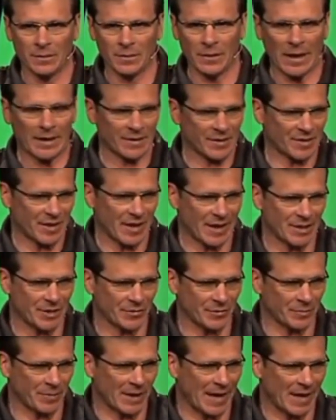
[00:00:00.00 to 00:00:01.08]
not the size of
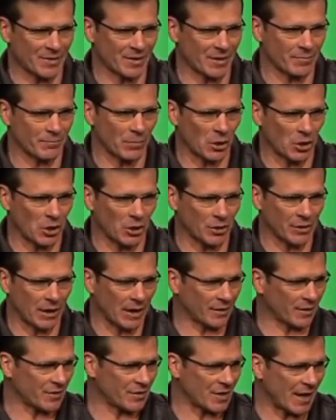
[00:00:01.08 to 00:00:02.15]
a basketball,
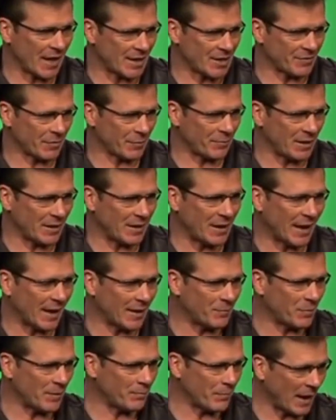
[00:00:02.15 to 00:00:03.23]
not the size of a
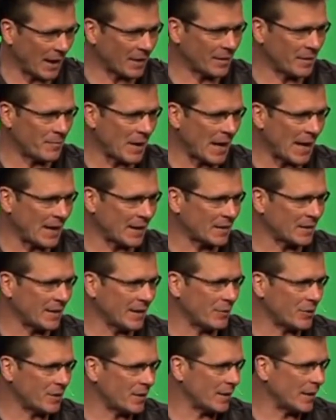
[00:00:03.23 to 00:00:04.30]
pinhead, but mathematically
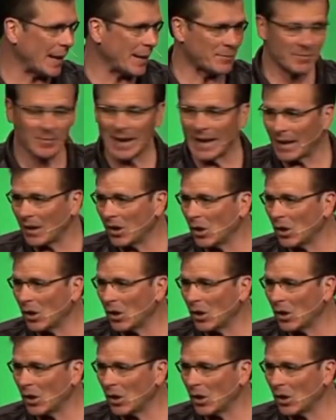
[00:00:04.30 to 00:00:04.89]
it would collapse back